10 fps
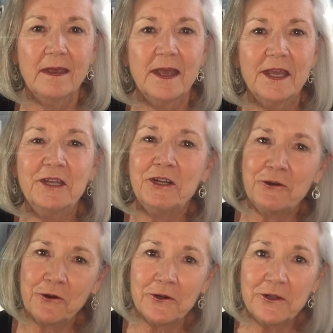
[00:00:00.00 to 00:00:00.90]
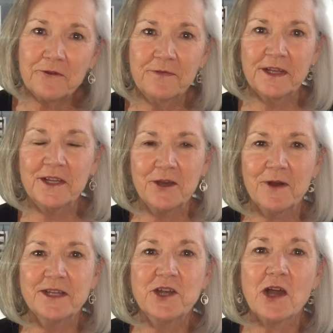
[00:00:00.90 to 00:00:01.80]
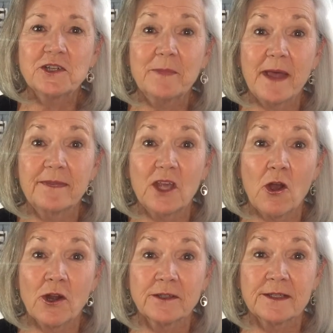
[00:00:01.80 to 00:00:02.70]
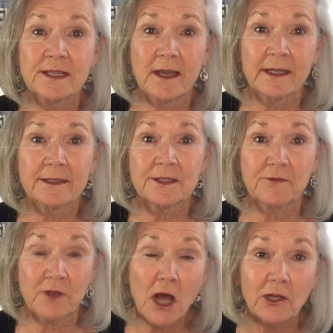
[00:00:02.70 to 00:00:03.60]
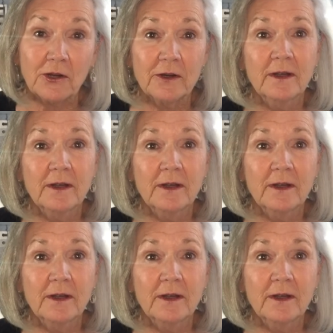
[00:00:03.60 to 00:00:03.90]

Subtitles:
In an earlier video, I talked about the art and science of color.